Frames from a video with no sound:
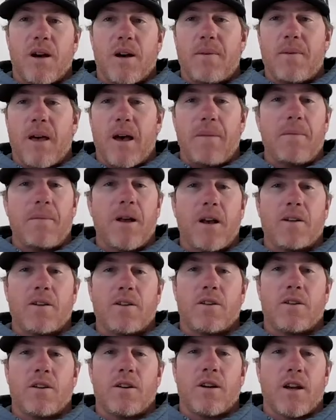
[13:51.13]
I, I'm not
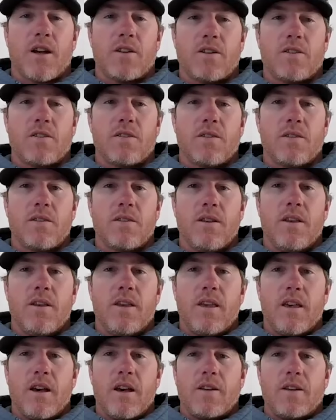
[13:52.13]
sure. I just
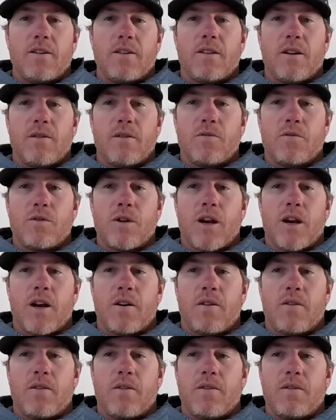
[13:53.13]
I just know
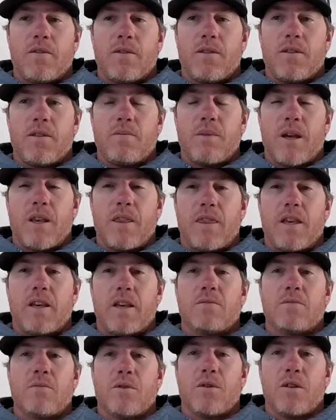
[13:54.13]
drought has made
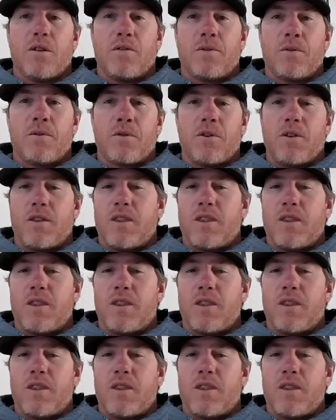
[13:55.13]
things more difficult.